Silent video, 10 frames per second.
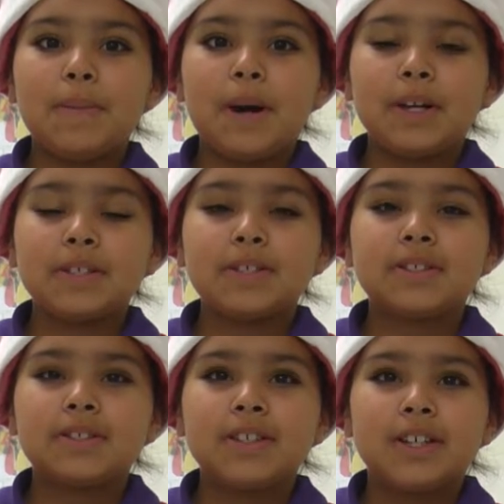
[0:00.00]
box,
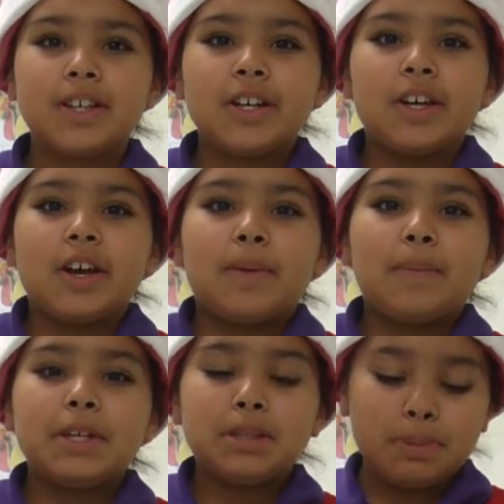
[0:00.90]

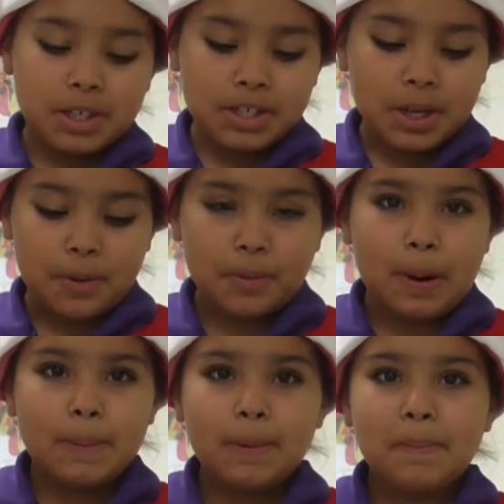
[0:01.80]
please place a
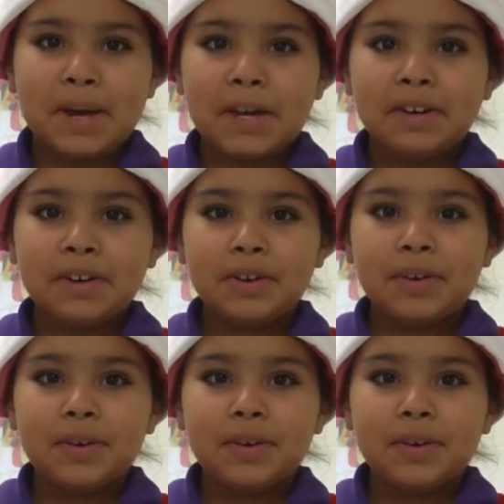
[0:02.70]
rubber band